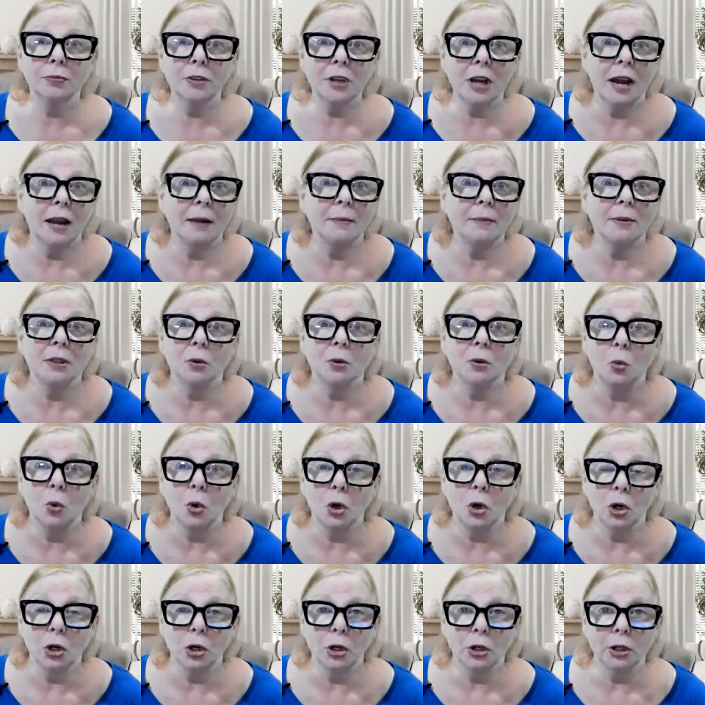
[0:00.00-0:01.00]
time in the
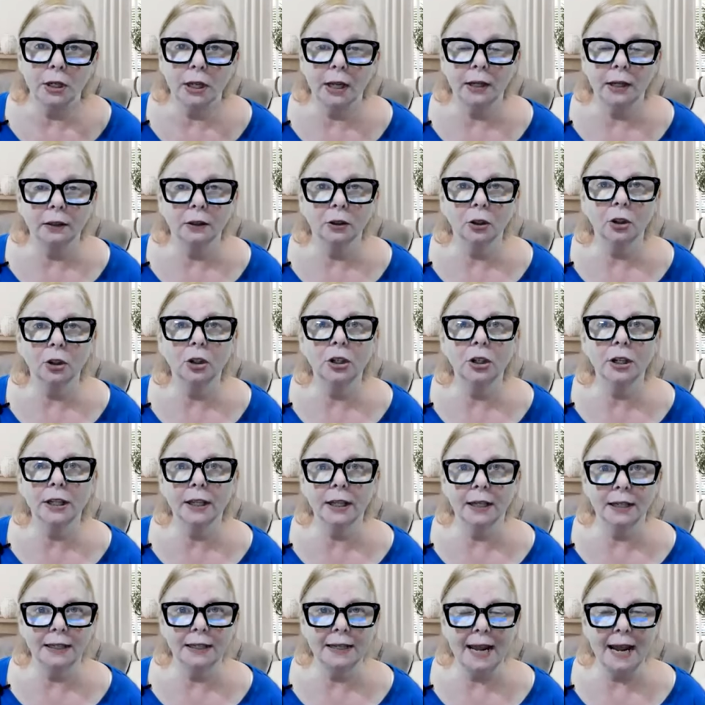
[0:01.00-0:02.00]
word and
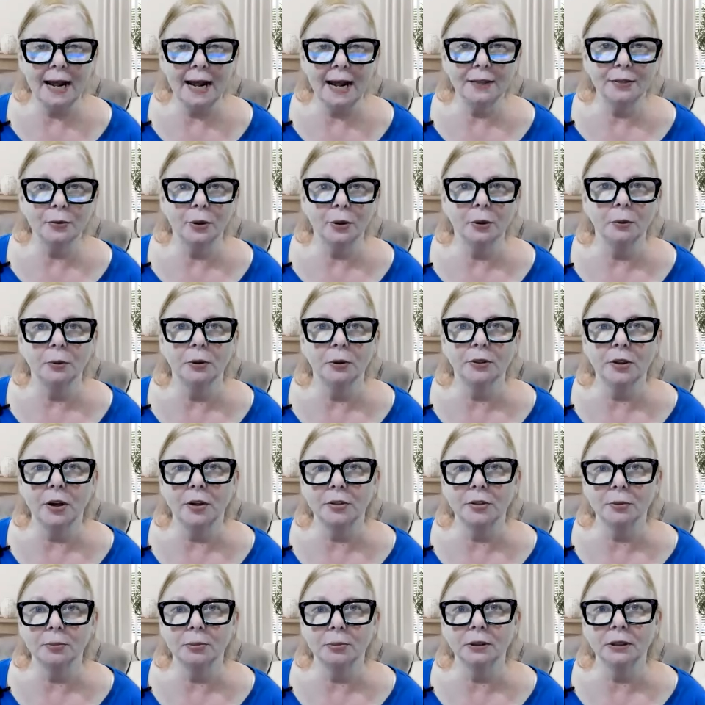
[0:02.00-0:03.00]
learning and gathering with
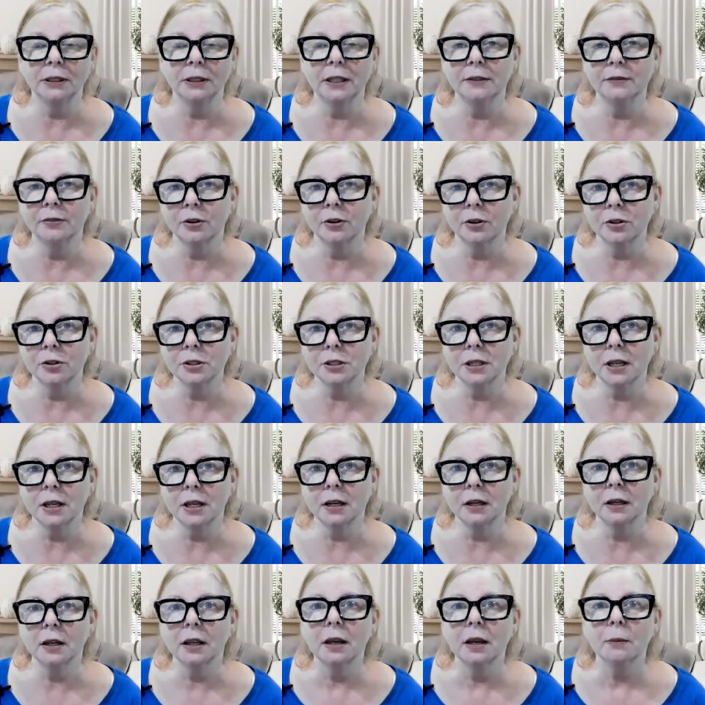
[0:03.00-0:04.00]
other believers
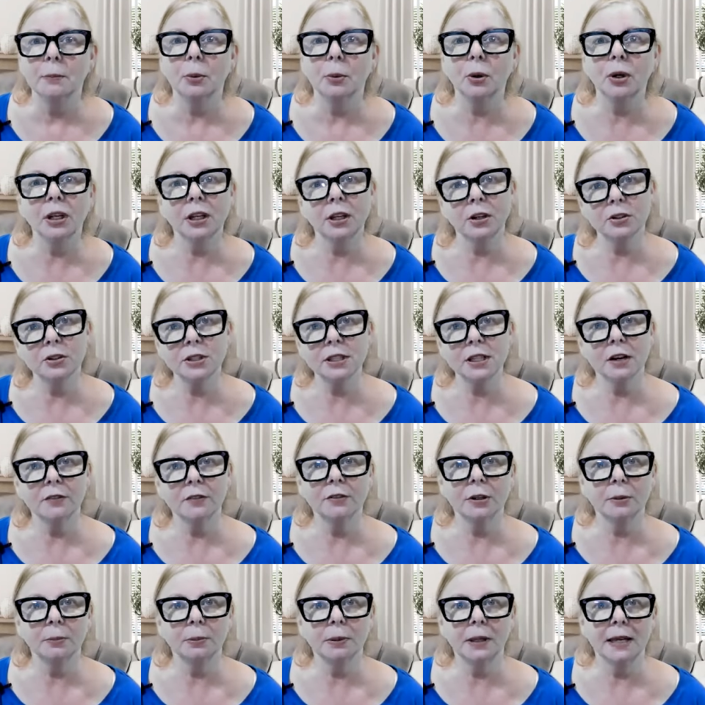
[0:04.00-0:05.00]
and putting
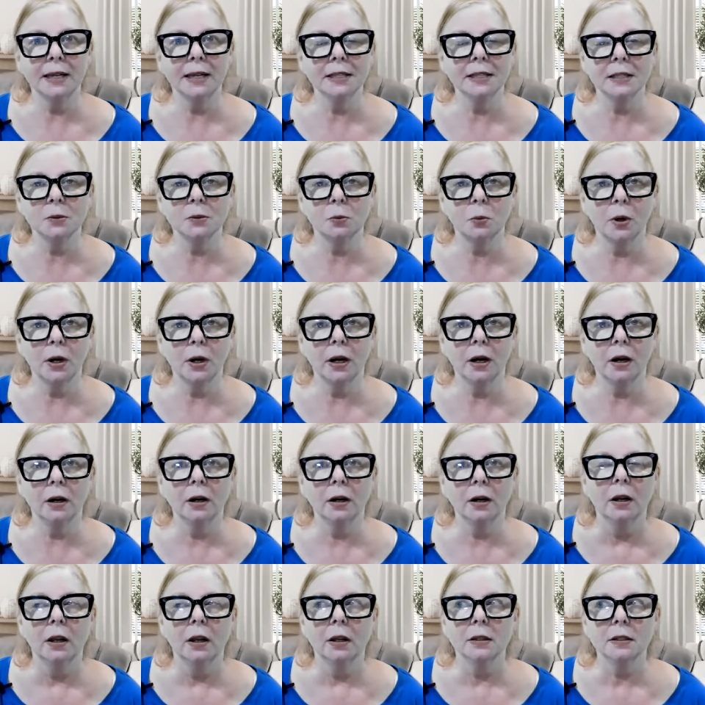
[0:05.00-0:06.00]
yourself in a place
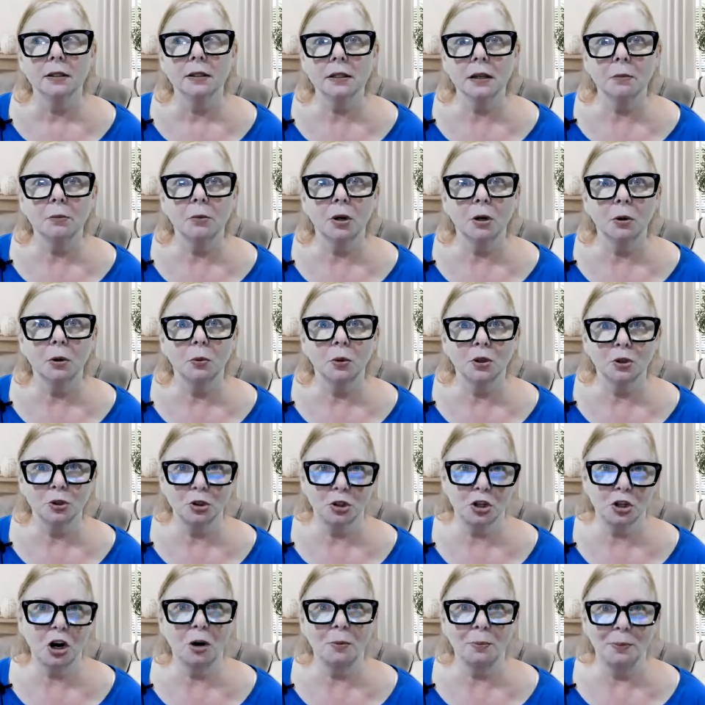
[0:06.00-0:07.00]
where someone will
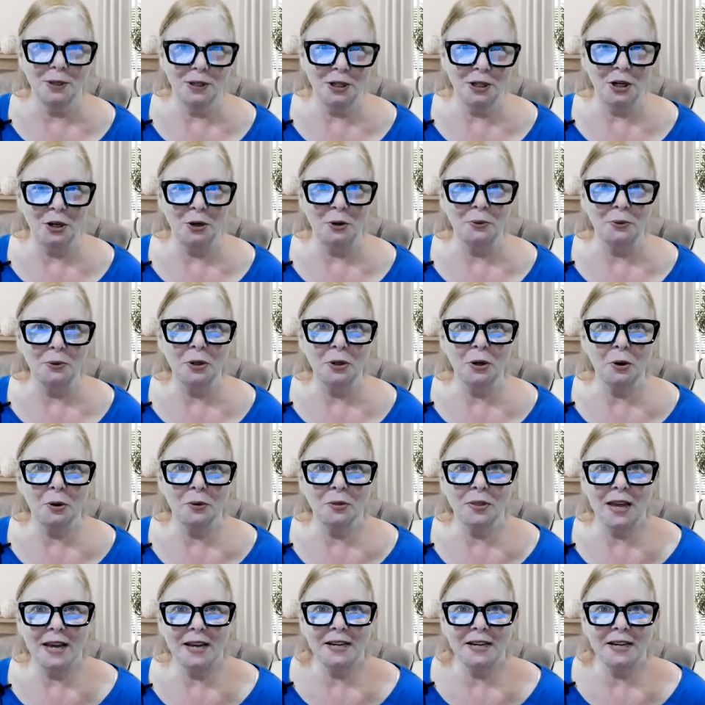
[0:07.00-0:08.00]
sharpen you. You know
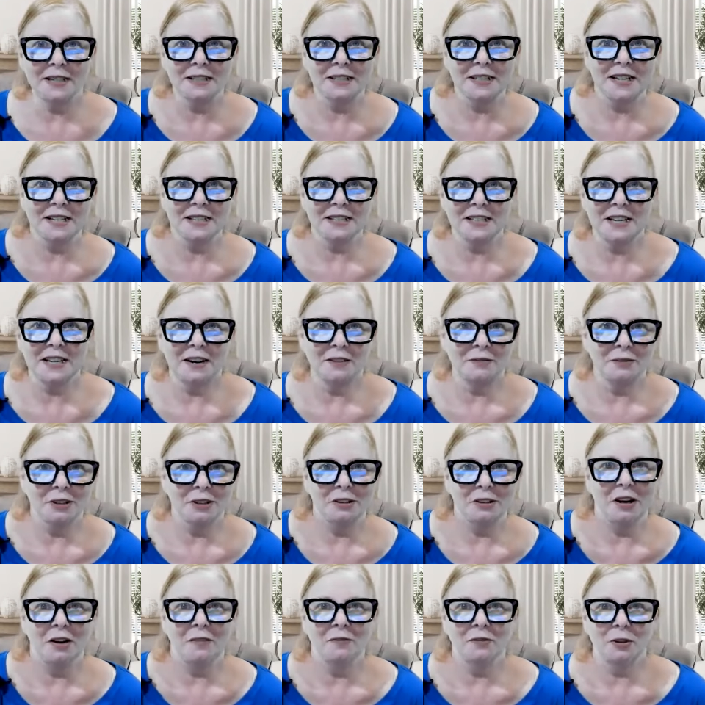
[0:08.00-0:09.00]
what that is? That's not real
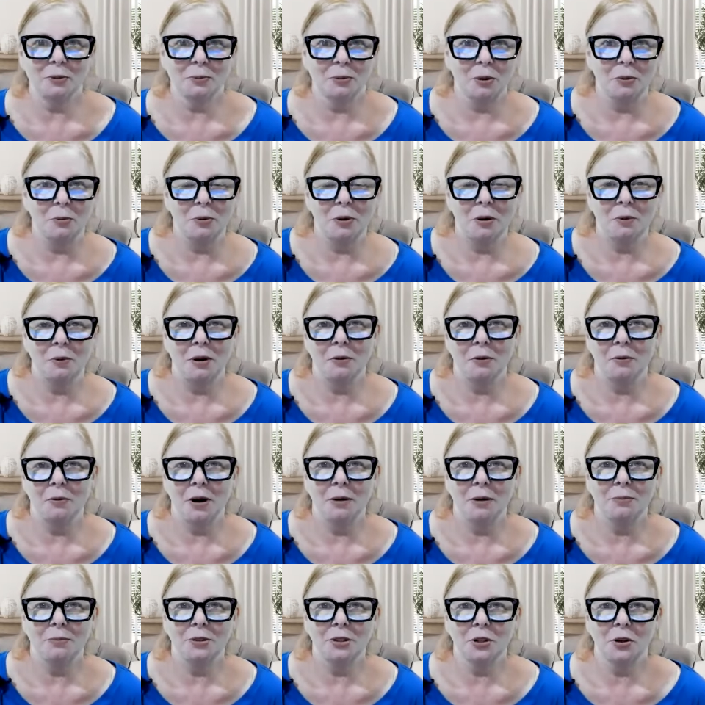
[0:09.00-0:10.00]
comfortable, where we
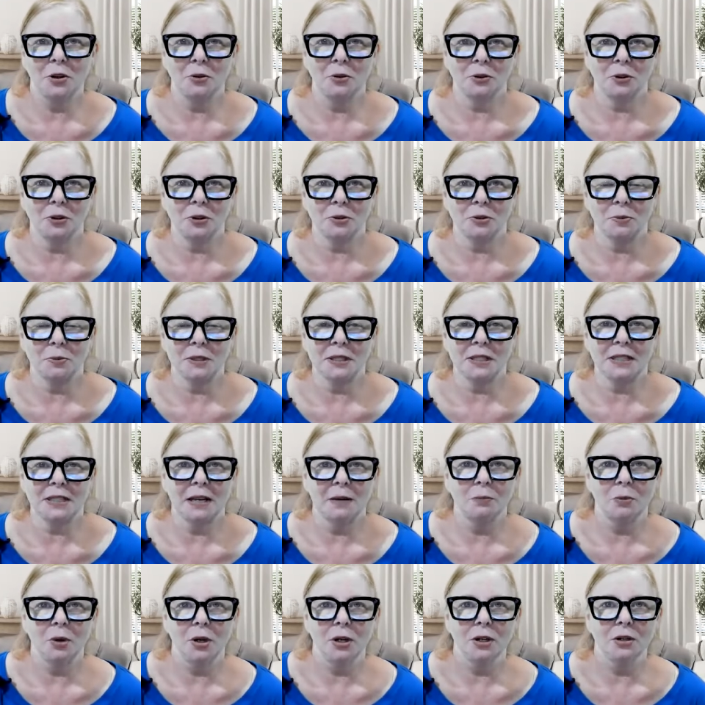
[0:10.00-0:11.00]
rub shoulders with
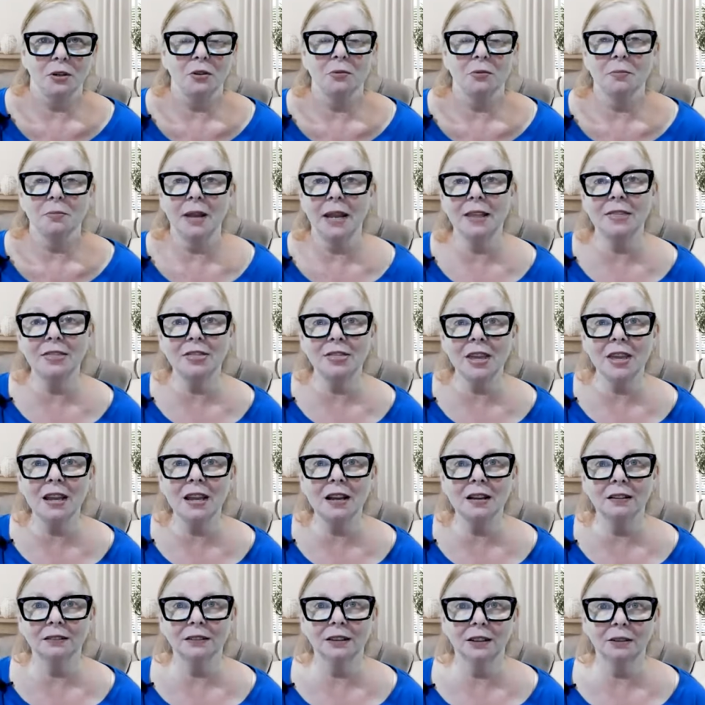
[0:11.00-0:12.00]
someone who may
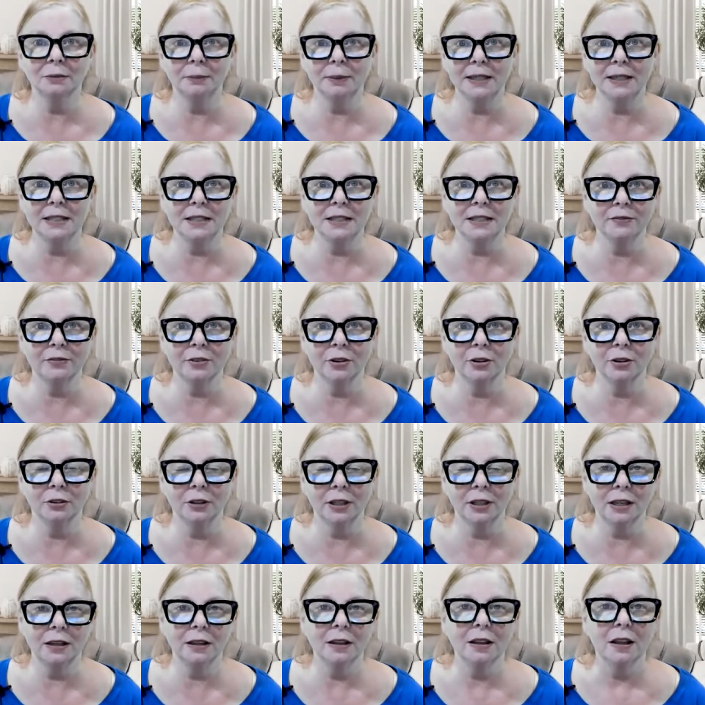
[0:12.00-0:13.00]
think a little bit
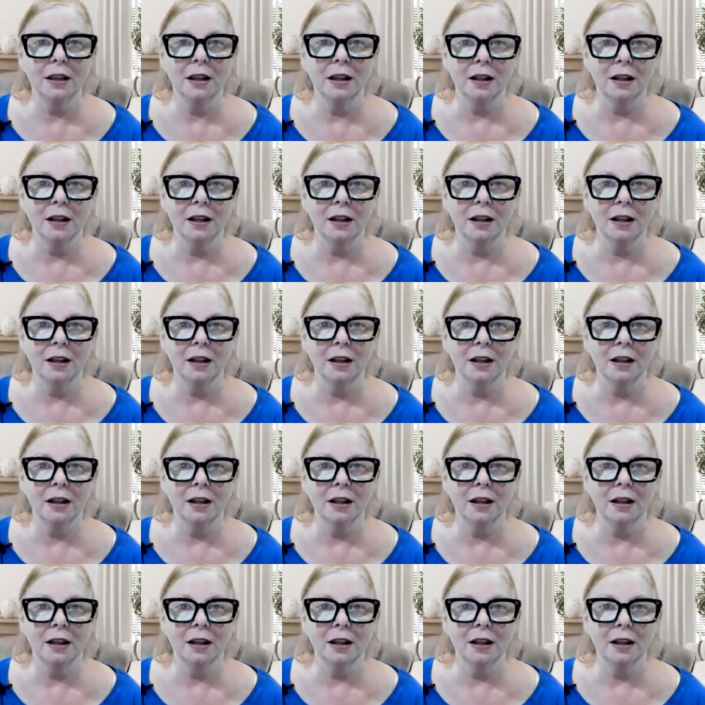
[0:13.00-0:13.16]
differently